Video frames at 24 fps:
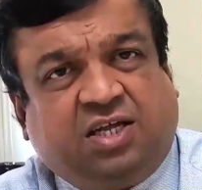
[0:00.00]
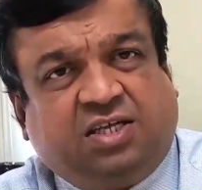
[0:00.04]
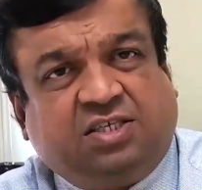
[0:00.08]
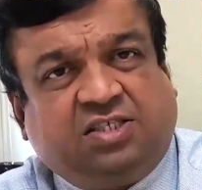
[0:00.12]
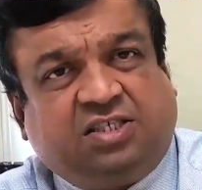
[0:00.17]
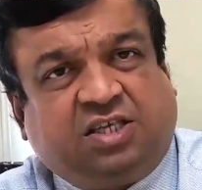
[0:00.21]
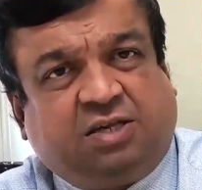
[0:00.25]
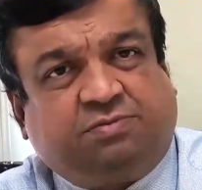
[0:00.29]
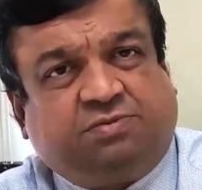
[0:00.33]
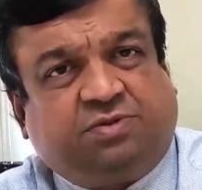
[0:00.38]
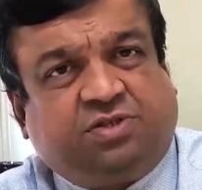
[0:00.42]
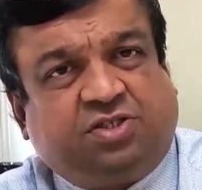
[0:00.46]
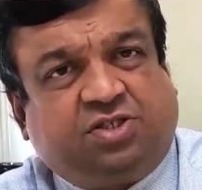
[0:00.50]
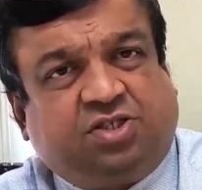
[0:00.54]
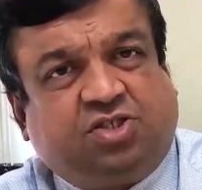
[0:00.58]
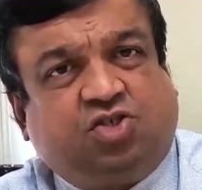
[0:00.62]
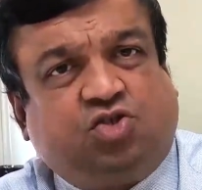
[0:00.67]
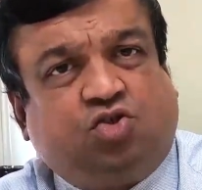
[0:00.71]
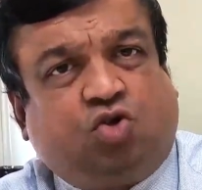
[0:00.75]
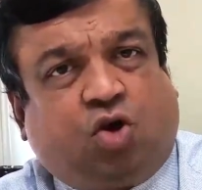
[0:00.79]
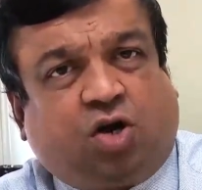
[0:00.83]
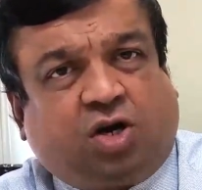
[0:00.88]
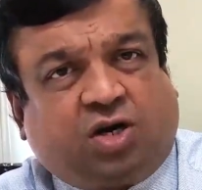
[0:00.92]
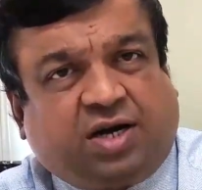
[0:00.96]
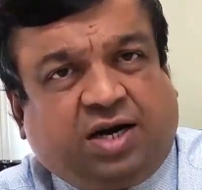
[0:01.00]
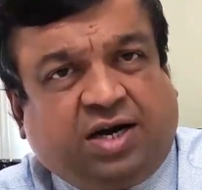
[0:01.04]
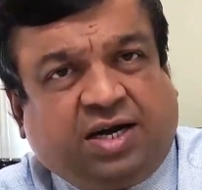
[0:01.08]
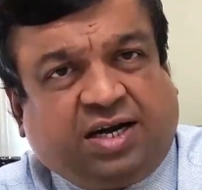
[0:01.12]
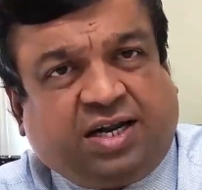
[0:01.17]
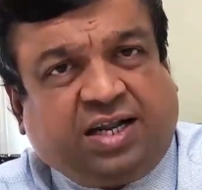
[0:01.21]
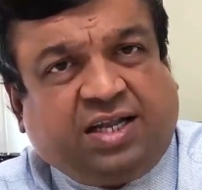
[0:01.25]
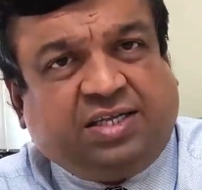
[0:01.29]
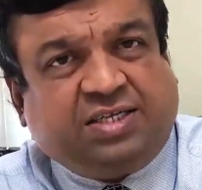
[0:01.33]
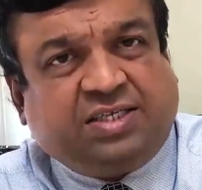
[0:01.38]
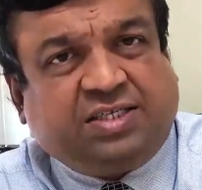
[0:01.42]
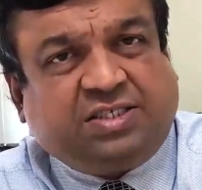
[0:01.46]
Sepsis is not
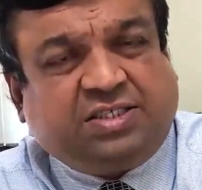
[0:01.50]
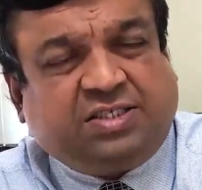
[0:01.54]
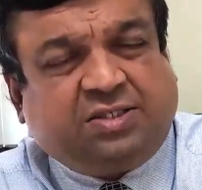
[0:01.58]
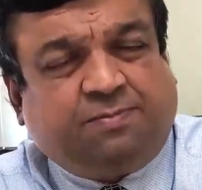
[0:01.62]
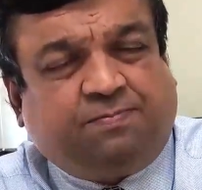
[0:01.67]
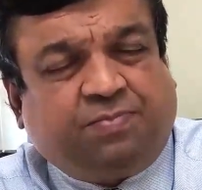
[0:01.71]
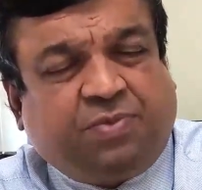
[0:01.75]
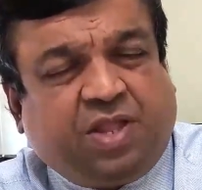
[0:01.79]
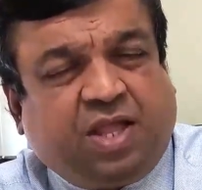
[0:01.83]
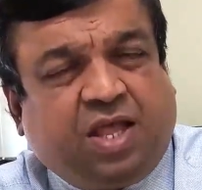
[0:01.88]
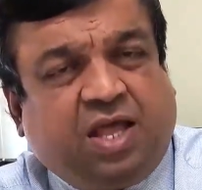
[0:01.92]
contagious.